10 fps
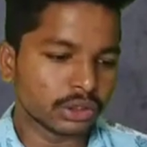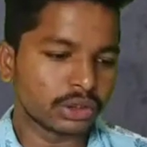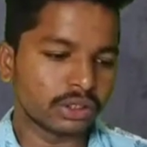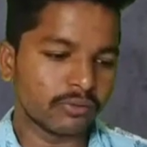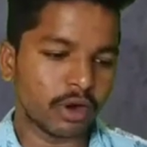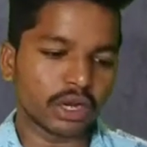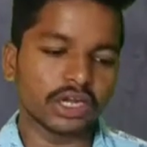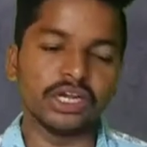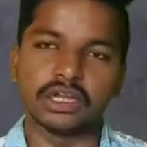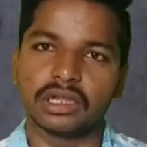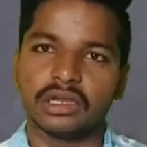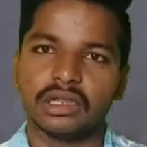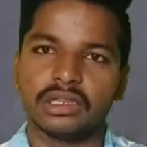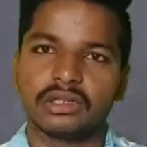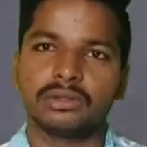So the walk in interview
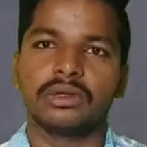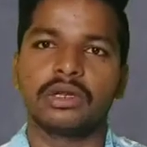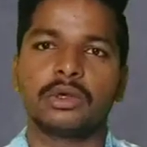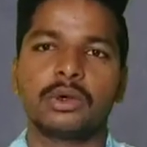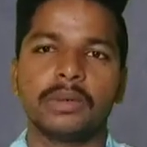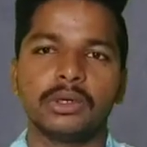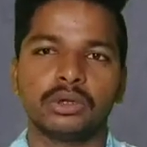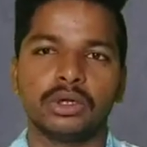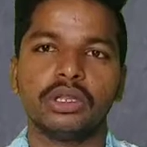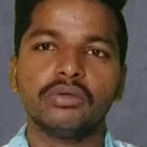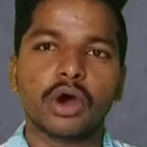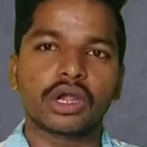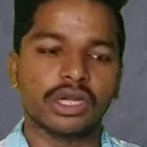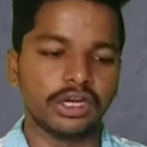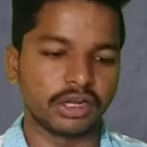recruitment undo idu walk
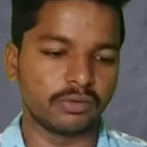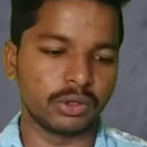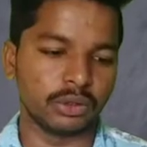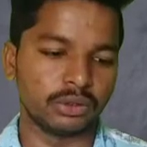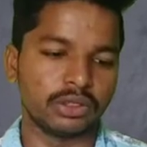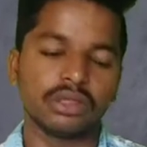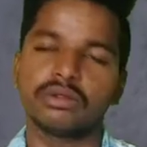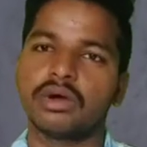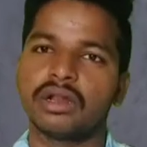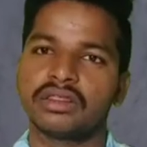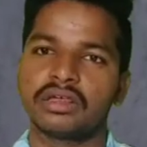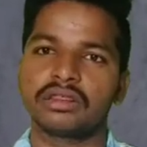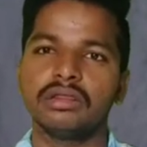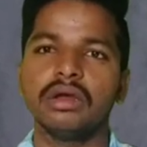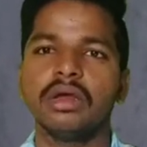in interview anundi. So
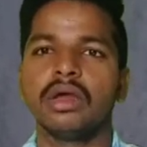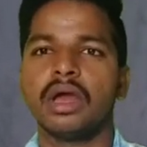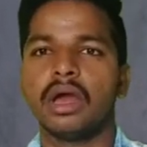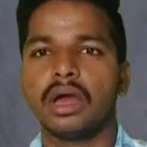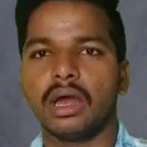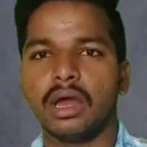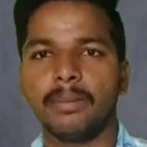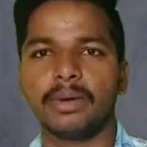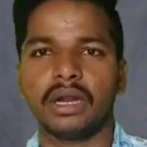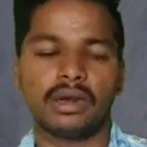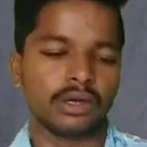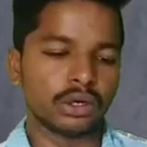sixth April